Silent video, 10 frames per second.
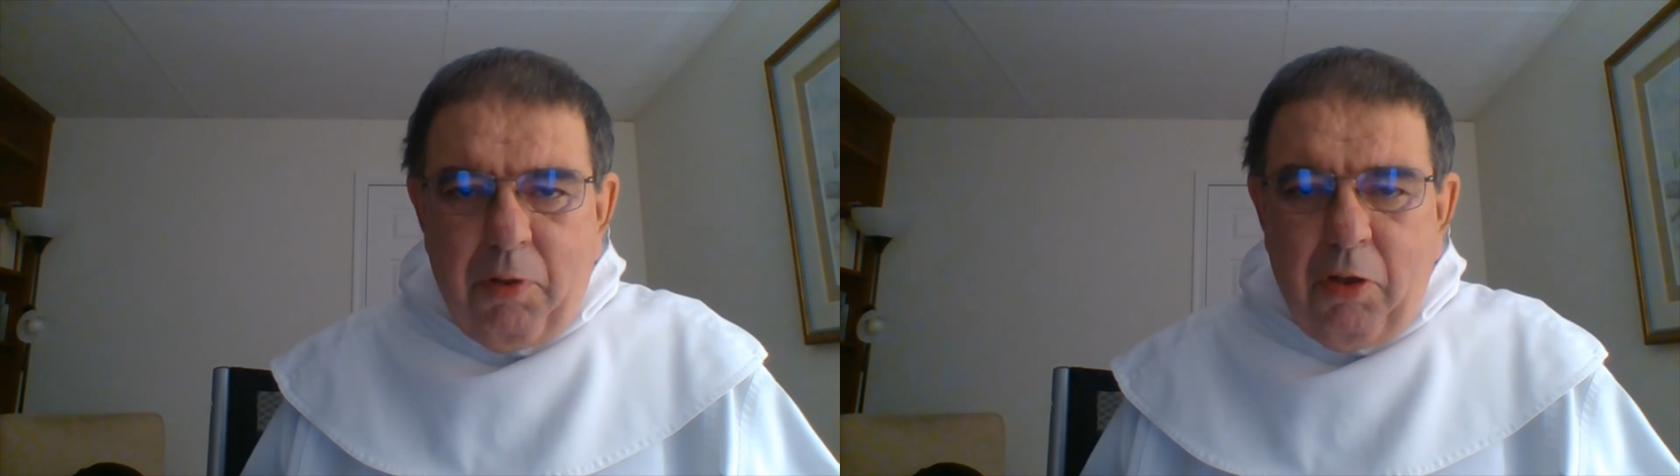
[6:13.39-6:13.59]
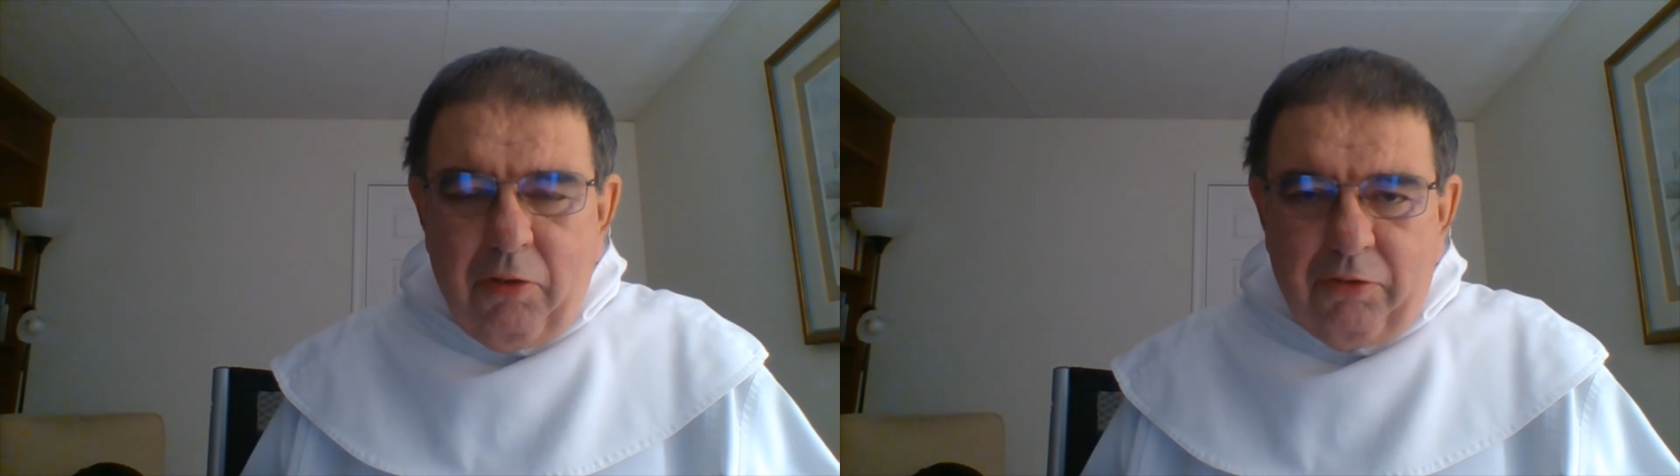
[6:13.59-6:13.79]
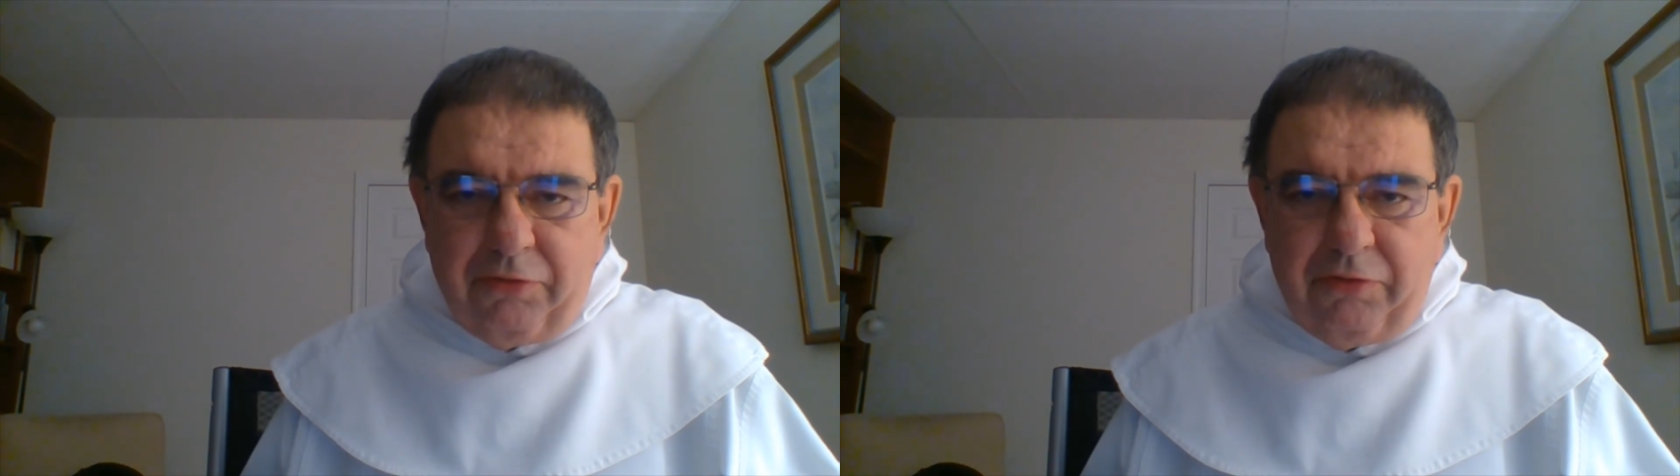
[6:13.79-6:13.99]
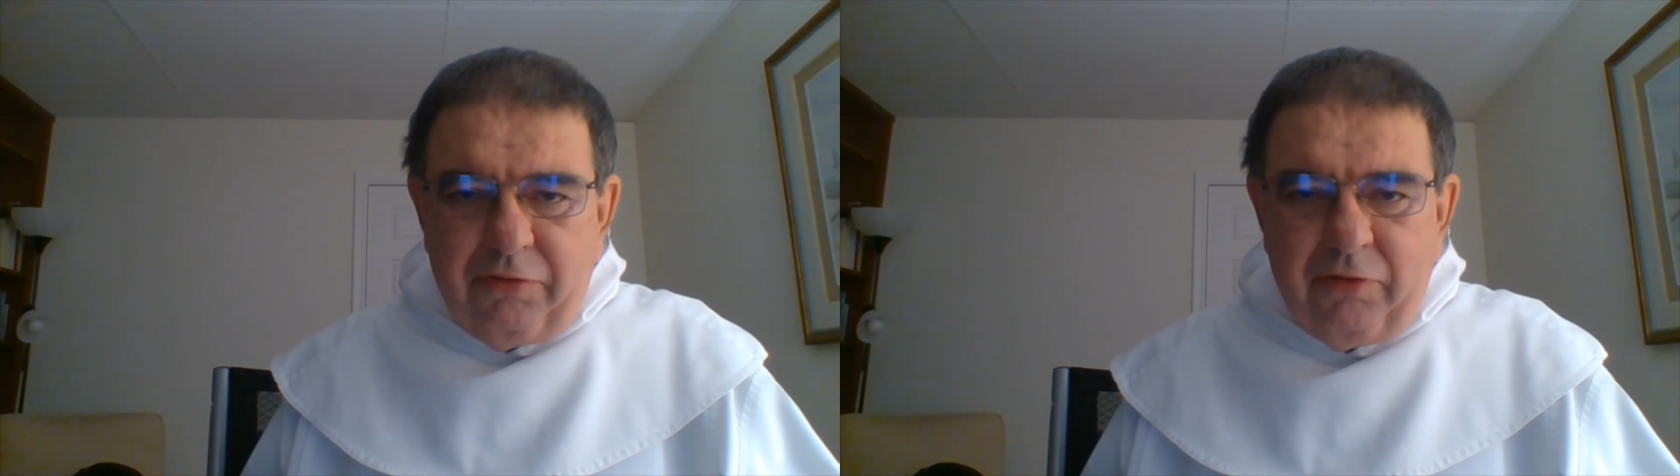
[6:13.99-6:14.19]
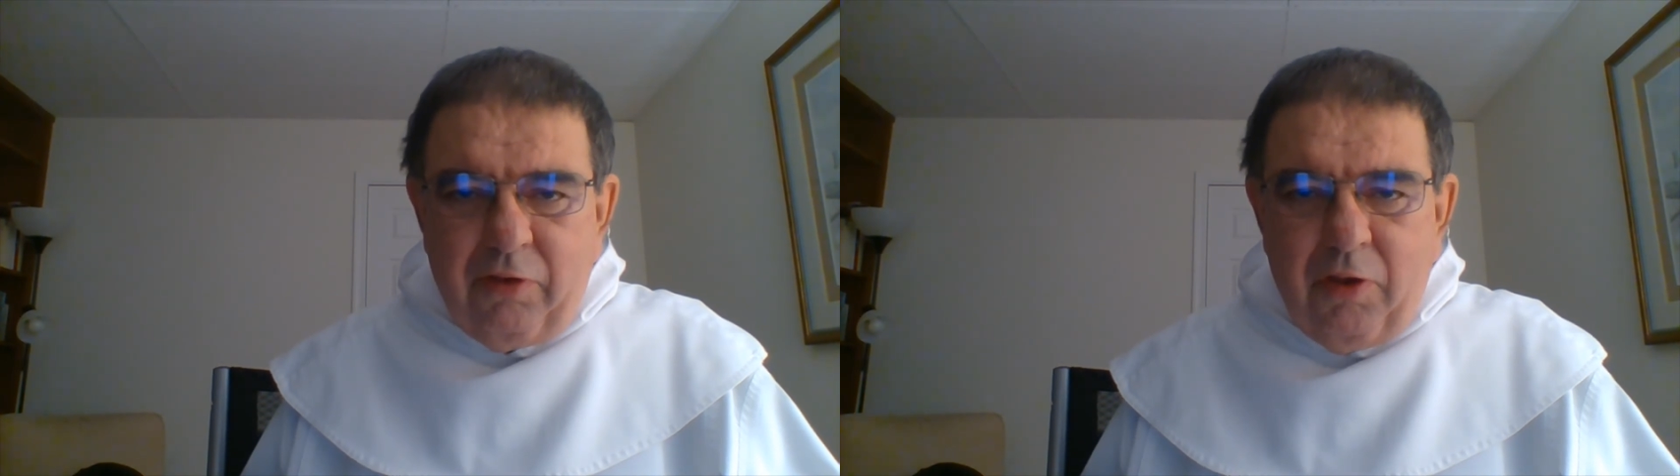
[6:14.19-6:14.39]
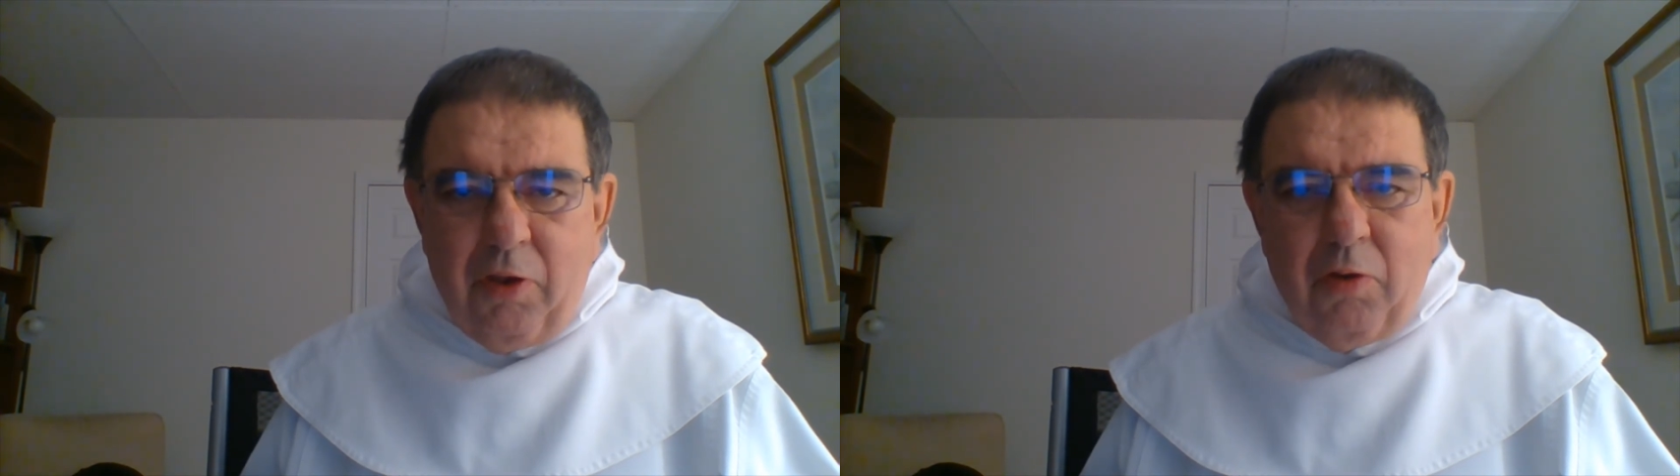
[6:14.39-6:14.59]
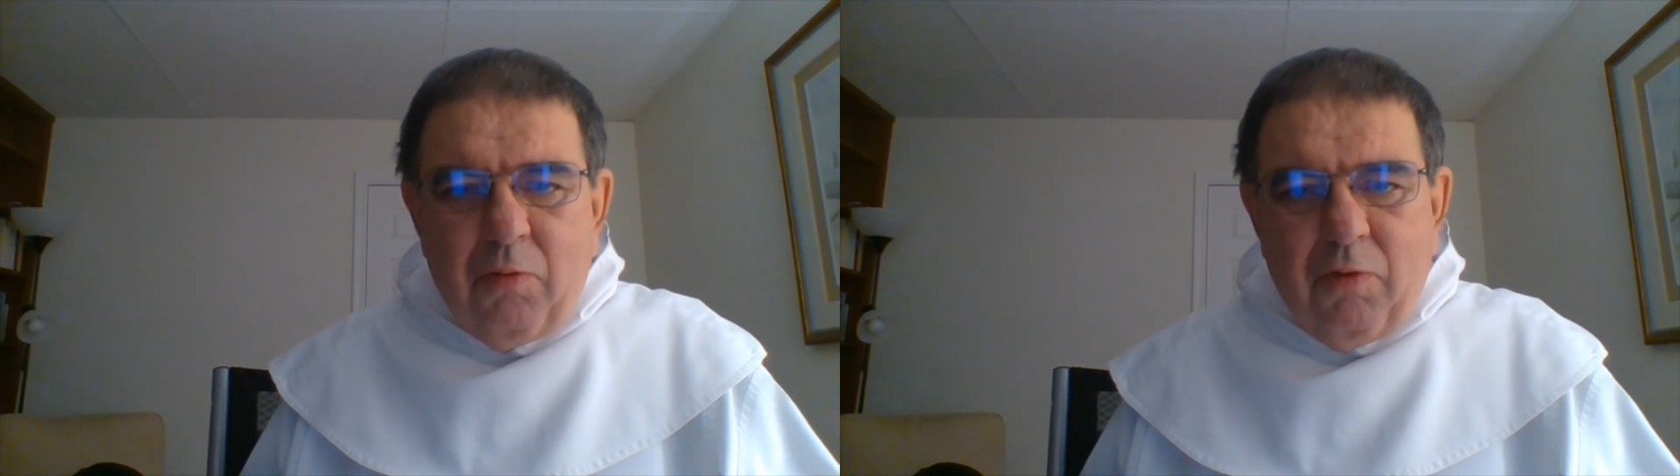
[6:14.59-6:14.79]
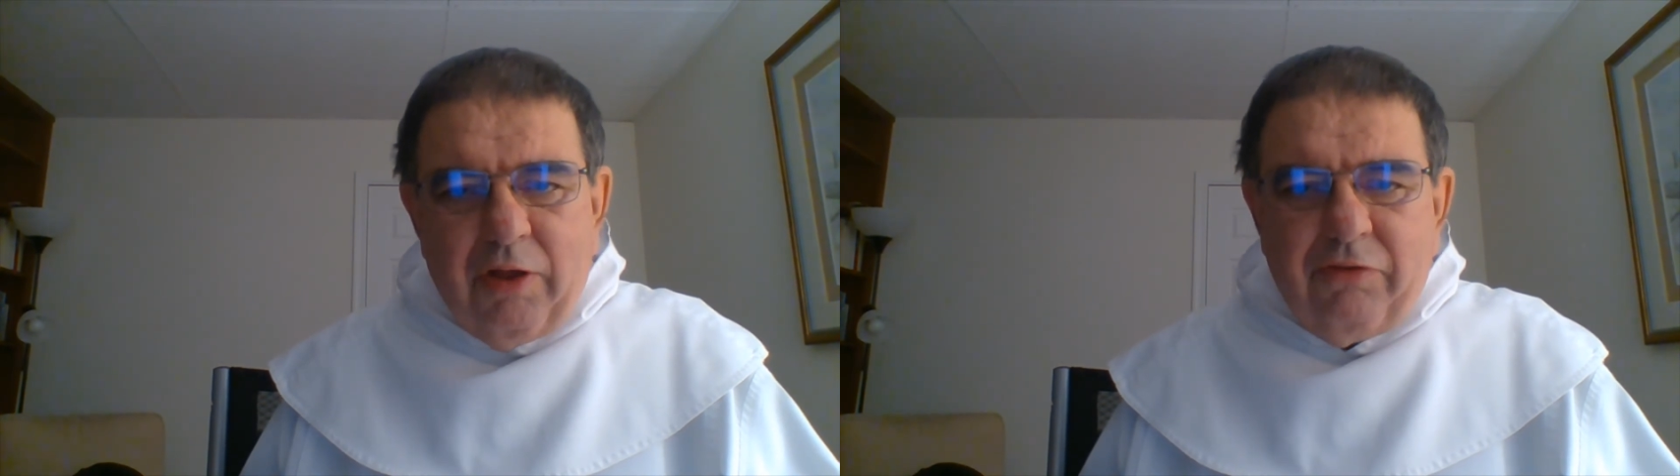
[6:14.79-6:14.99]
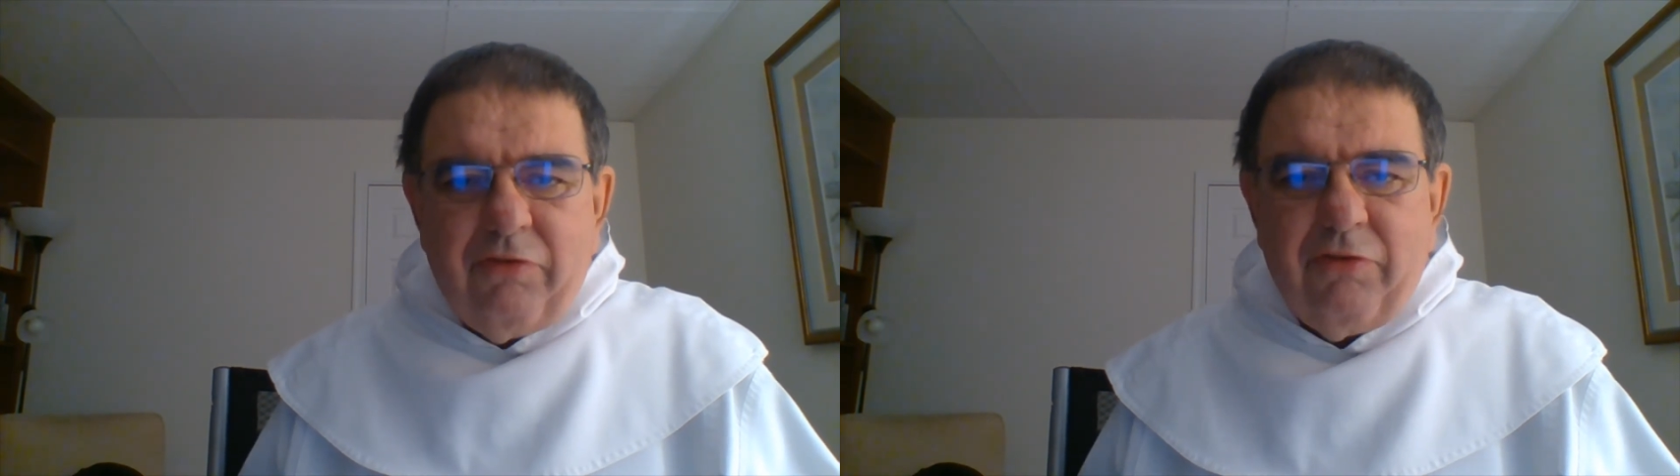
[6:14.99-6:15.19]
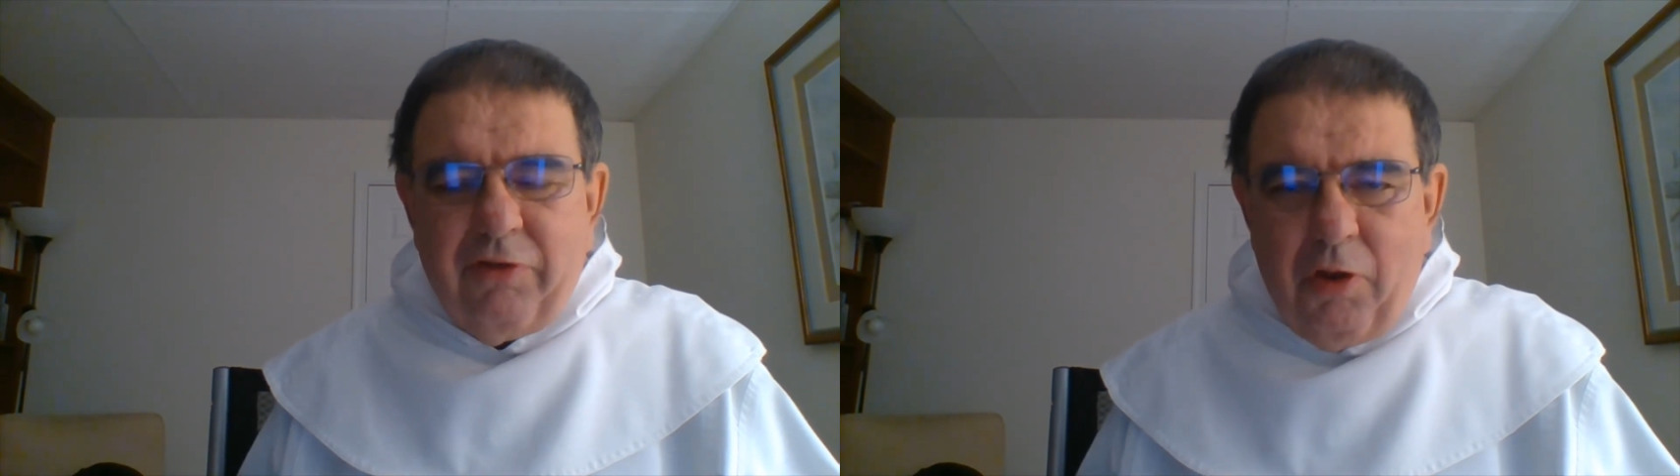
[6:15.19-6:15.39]
pulse was
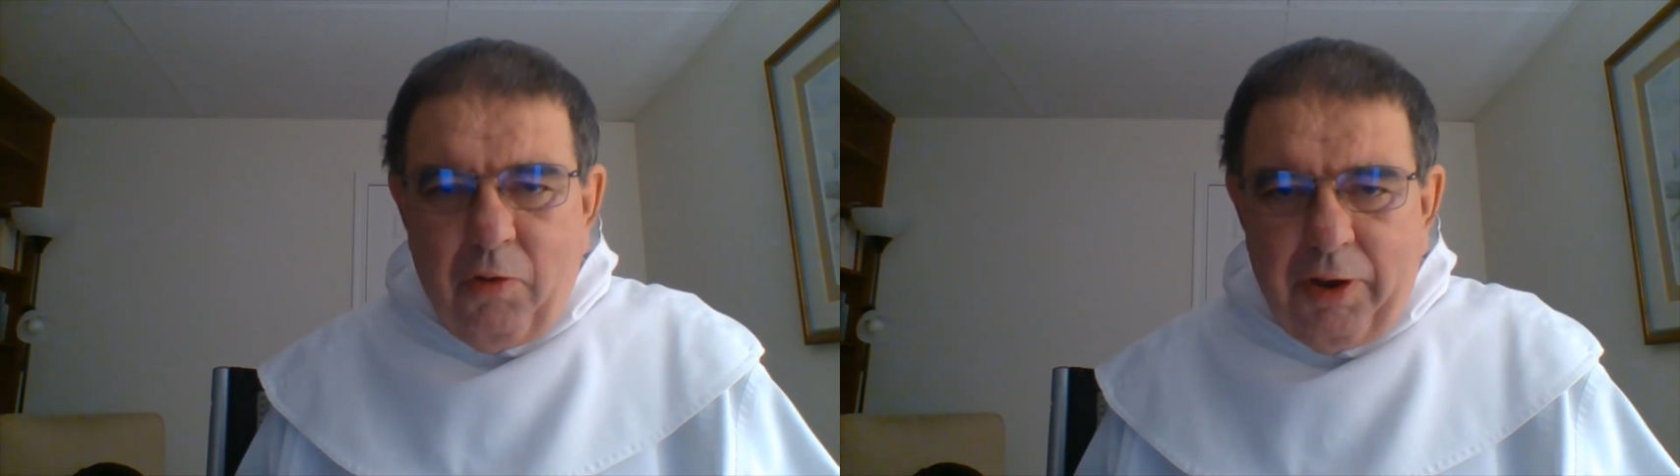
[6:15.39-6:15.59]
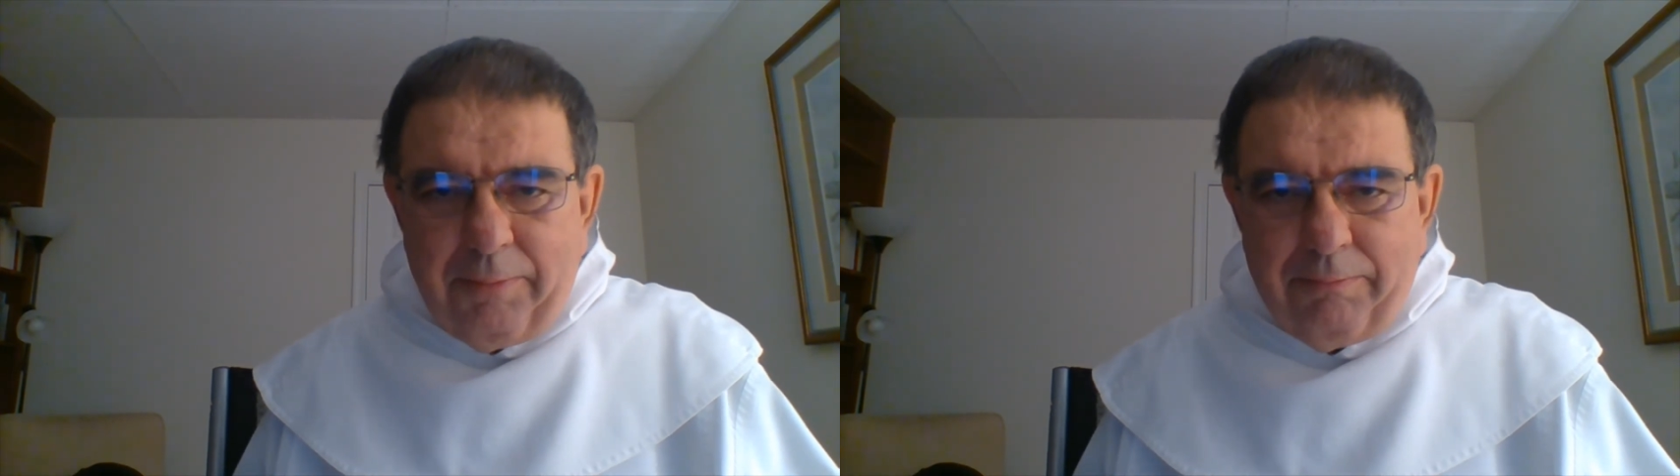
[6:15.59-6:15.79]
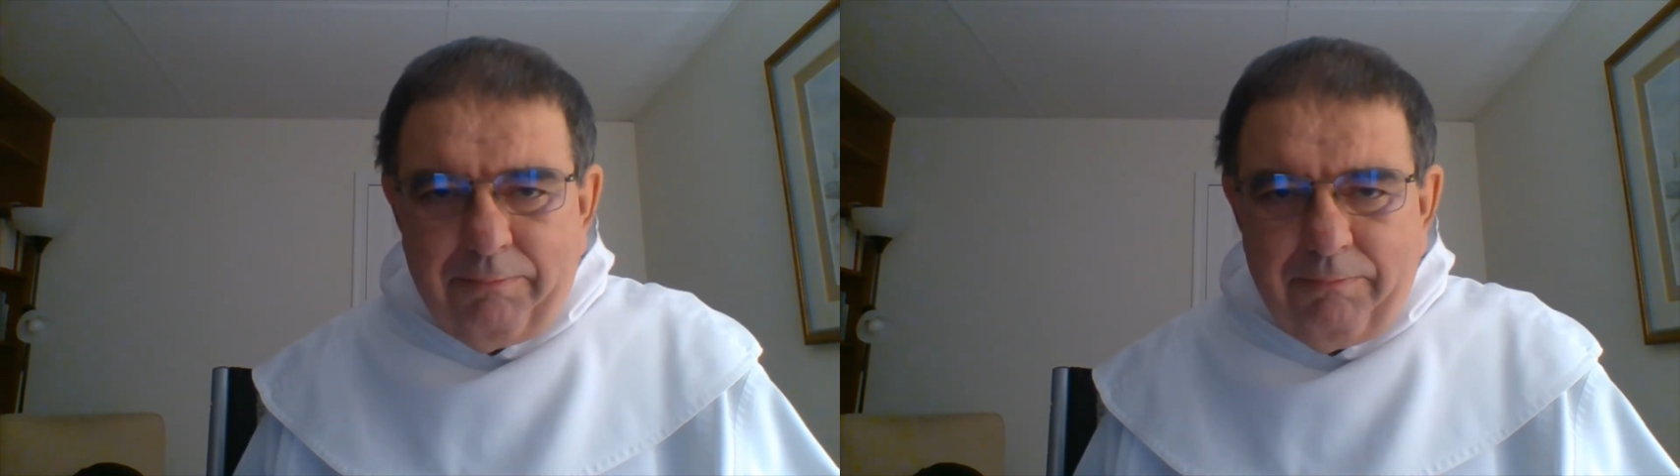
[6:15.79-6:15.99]
slowing.